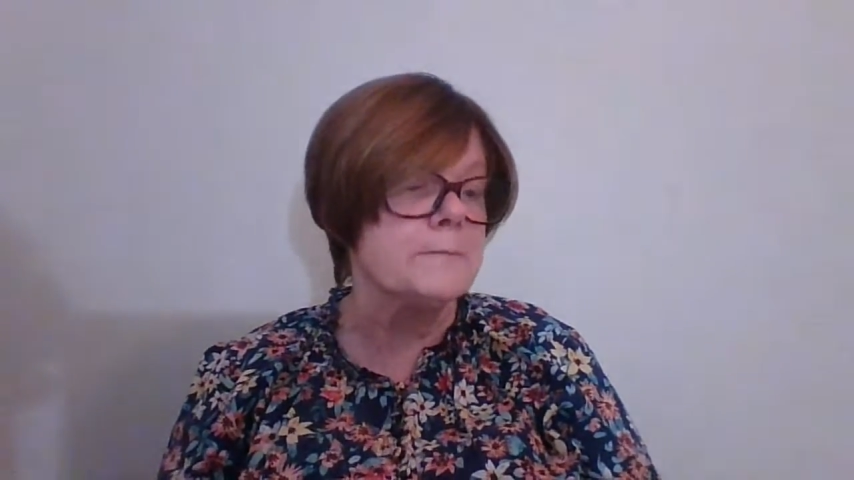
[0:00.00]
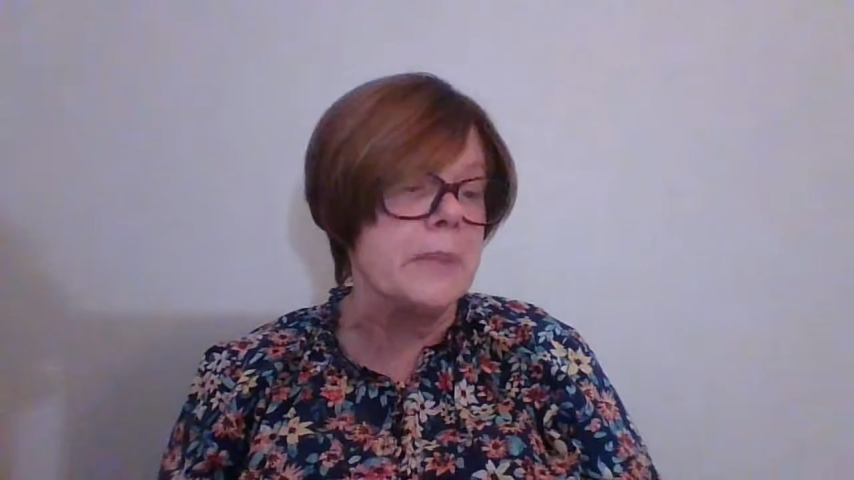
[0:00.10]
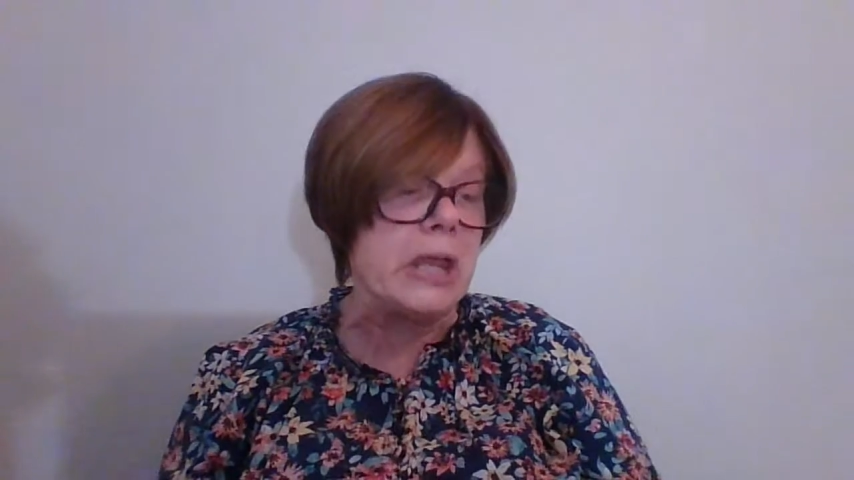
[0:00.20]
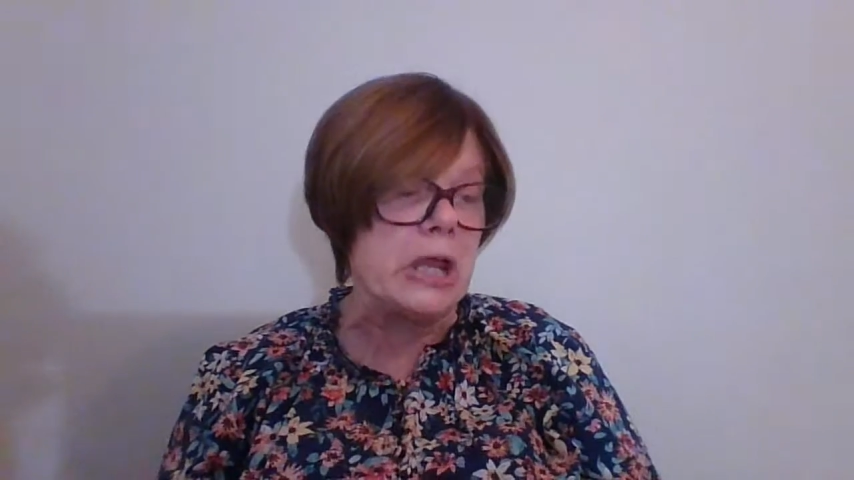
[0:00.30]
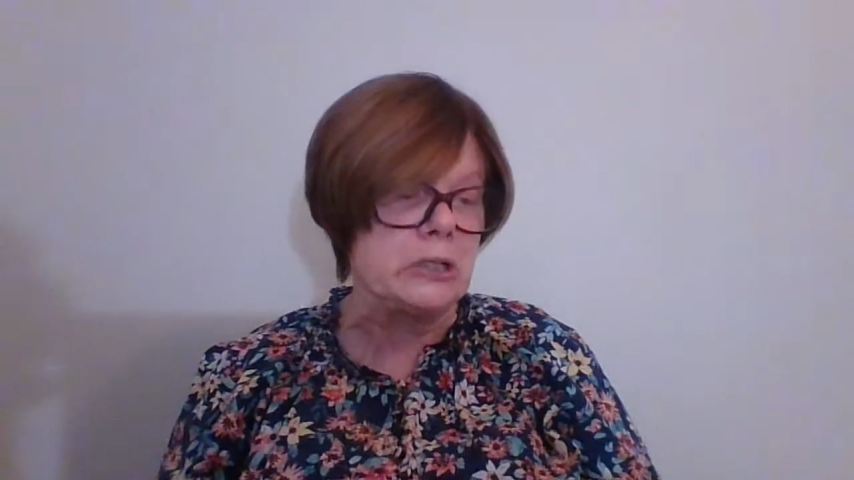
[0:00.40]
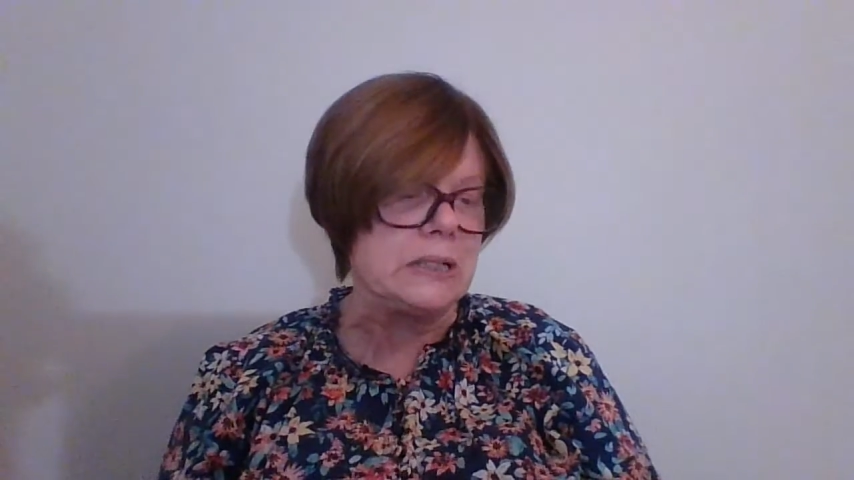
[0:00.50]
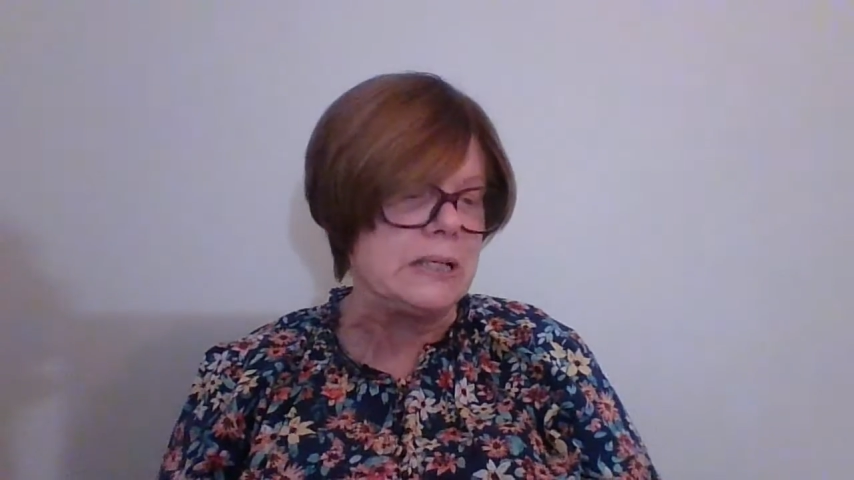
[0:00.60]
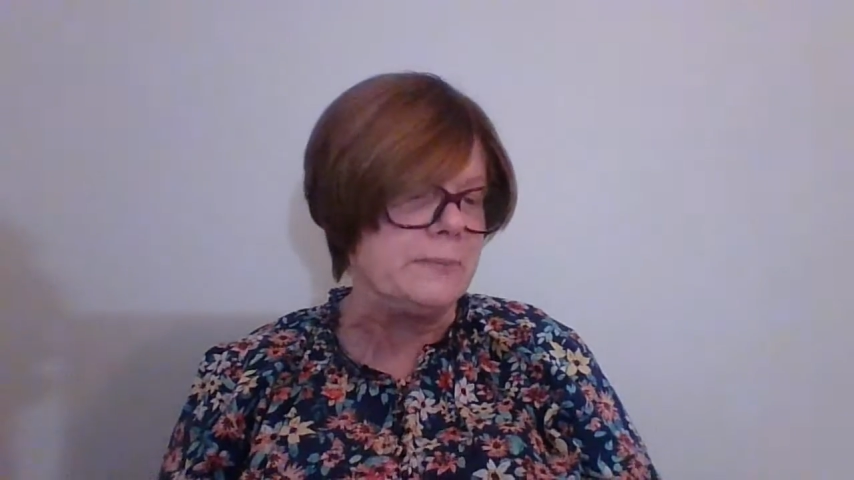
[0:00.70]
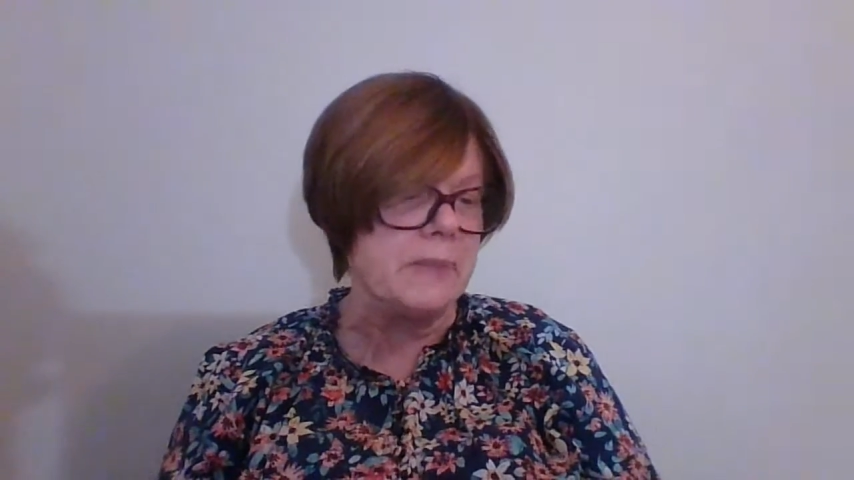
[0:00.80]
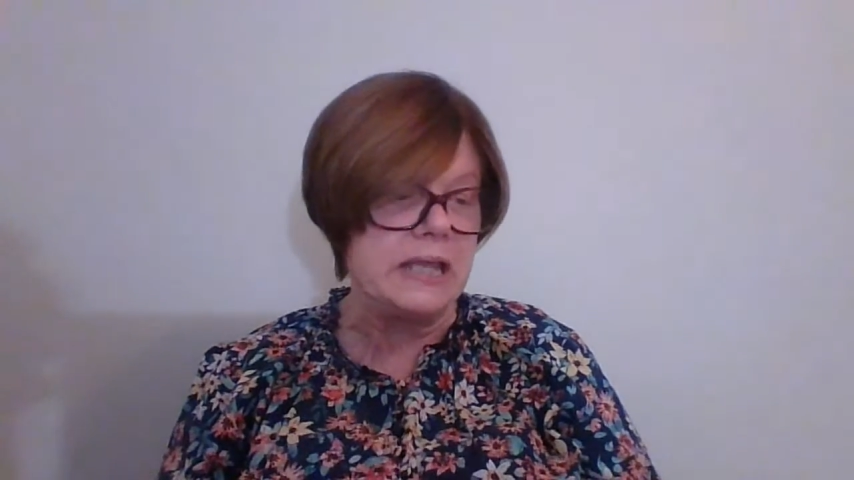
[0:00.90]

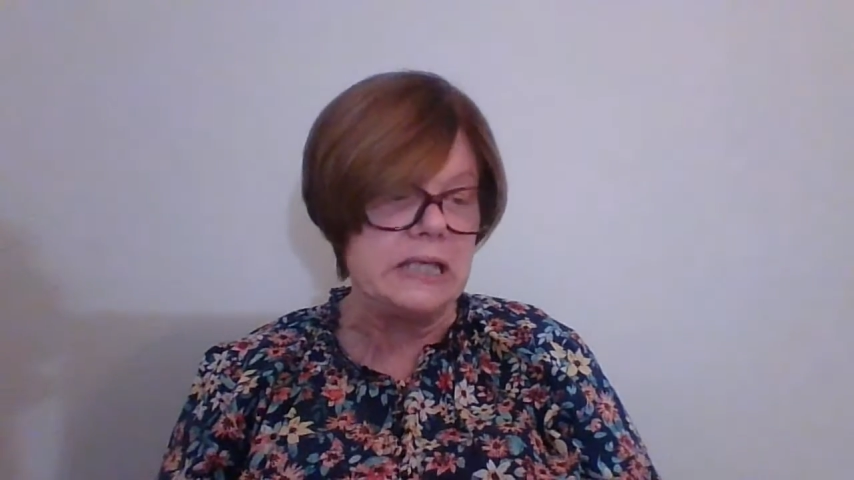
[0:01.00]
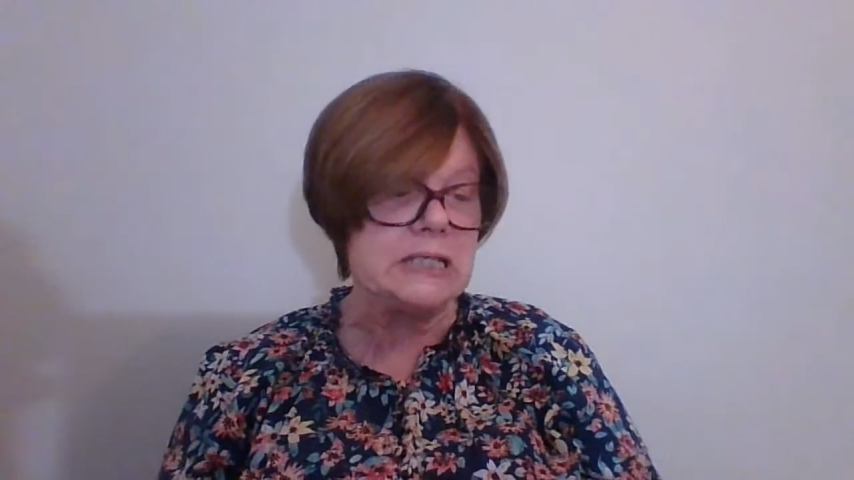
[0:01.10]
barely made